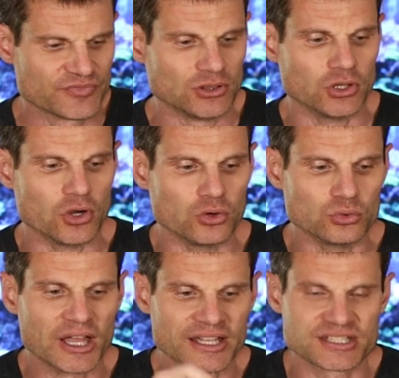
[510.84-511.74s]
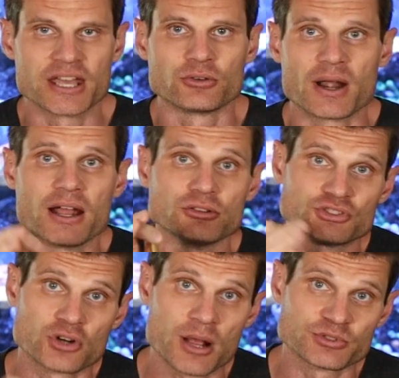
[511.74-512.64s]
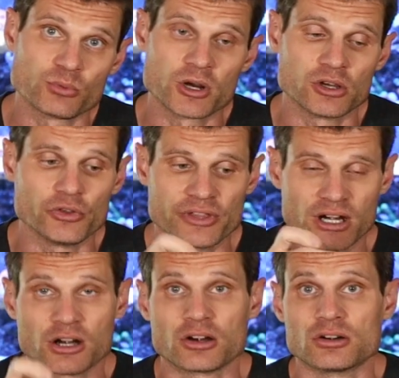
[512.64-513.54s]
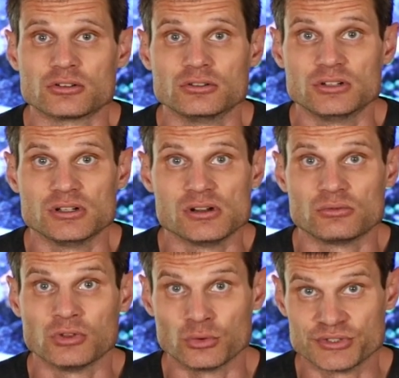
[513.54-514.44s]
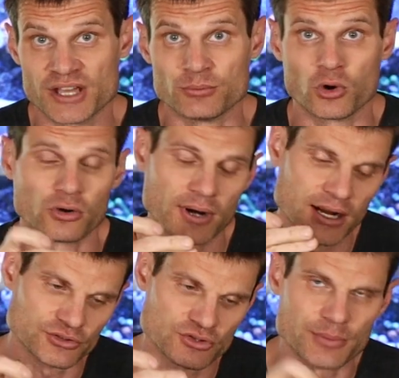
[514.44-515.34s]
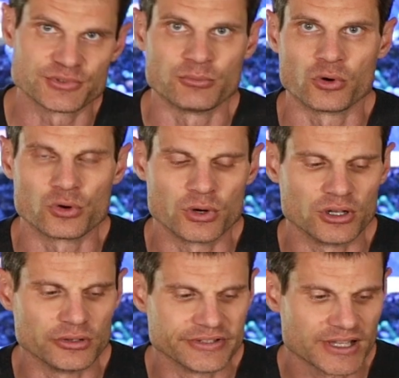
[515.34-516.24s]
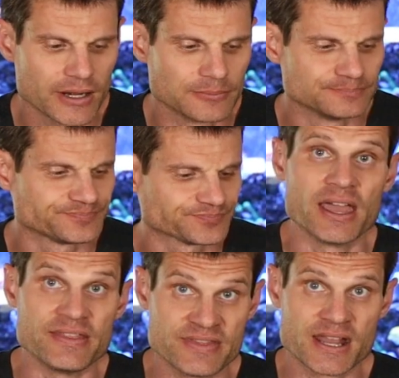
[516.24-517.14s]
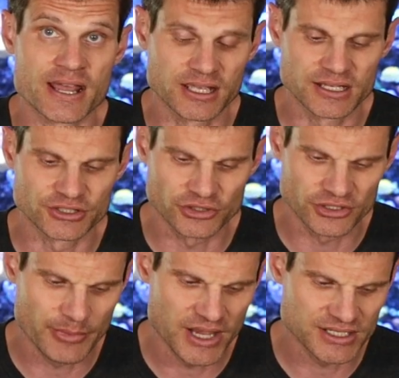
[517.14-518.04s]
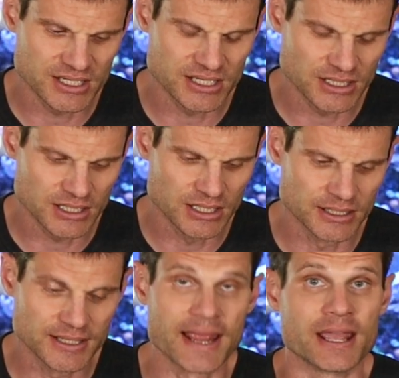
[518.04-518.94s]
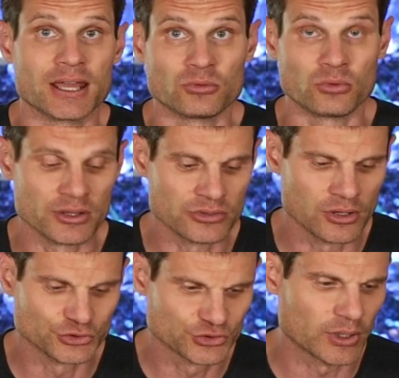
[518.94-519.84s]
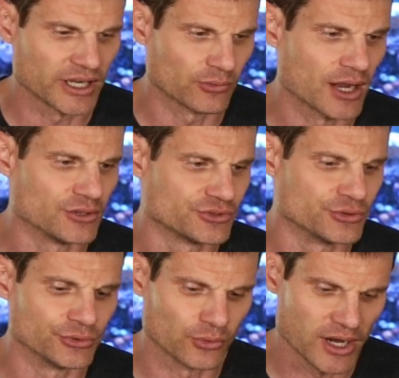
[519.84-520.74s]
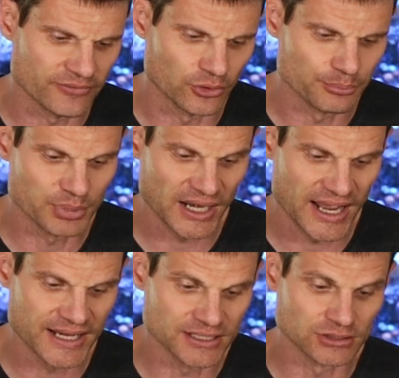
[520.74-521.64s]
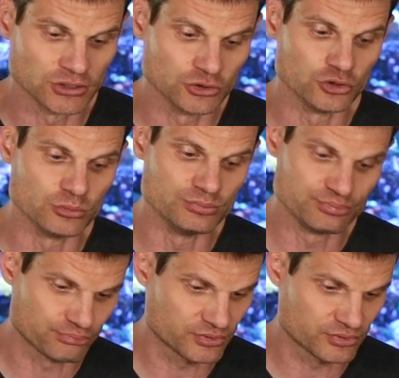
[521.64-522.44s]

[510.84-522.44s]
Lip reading: load like 10 rounds, drop some oil in there, load 10 more rounds, drop some more oil in there. And then I could insert the magazine into the gun and run those 20 rounds through the rifle. But I had to lube